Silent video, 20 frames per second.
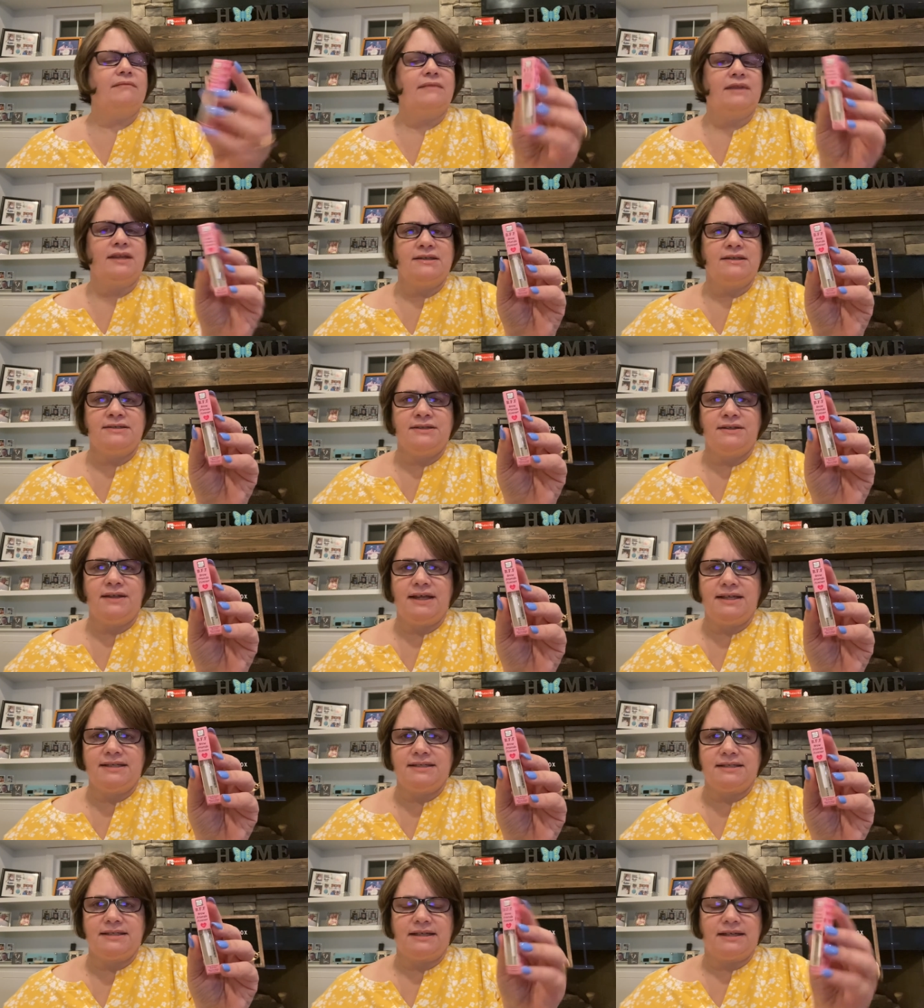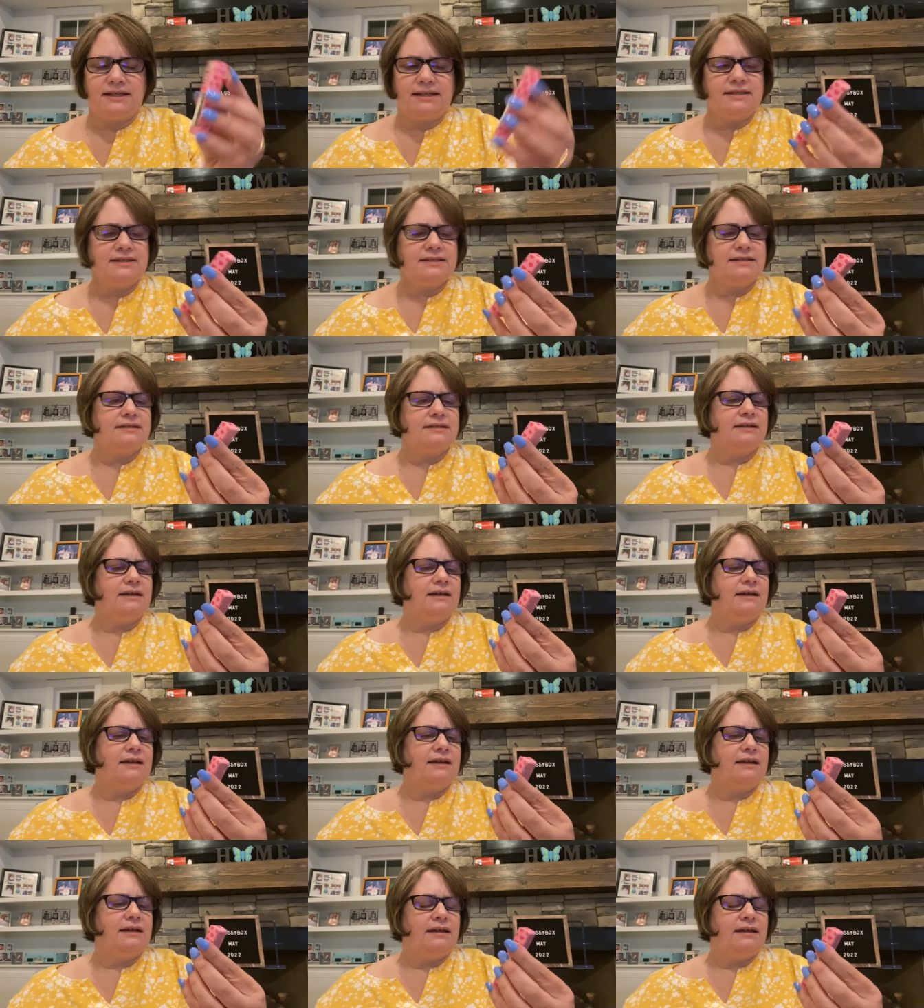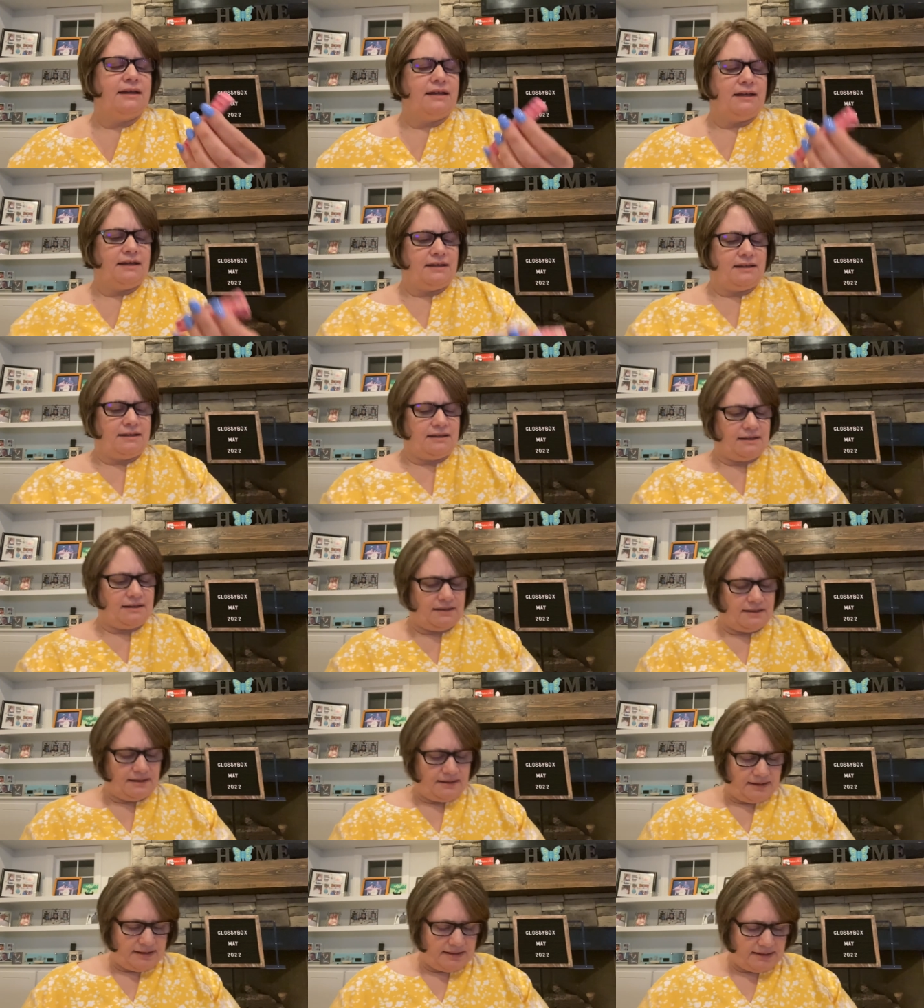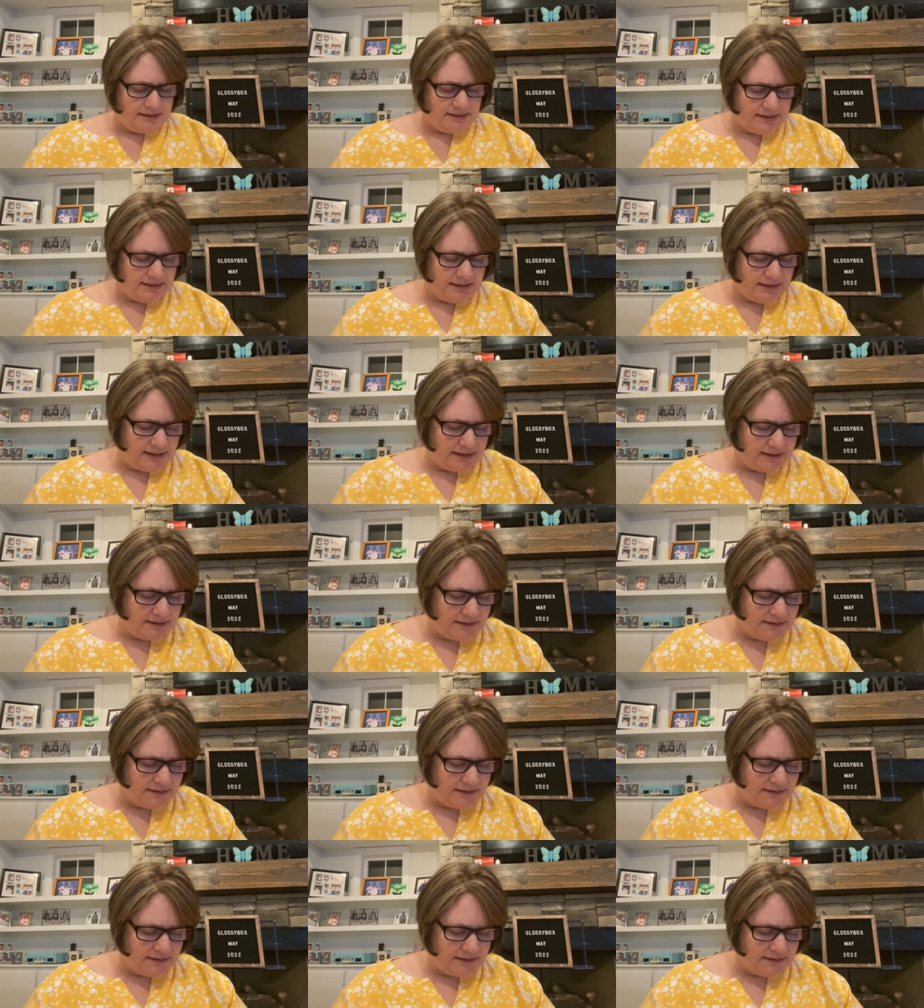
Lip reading: So that's nice. Let's see.